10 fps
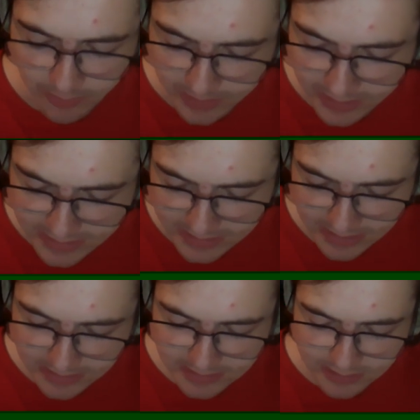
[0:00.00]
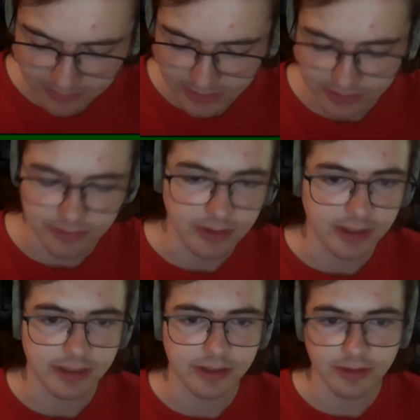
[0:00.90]
do we need this analysis? Are we just doing
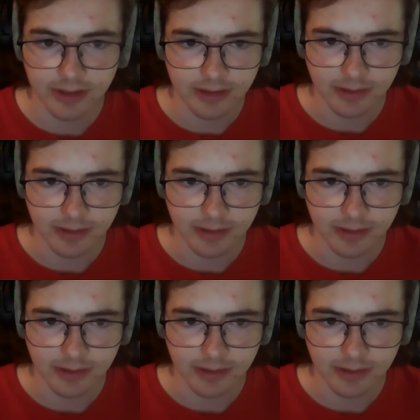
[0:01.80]
it to do it?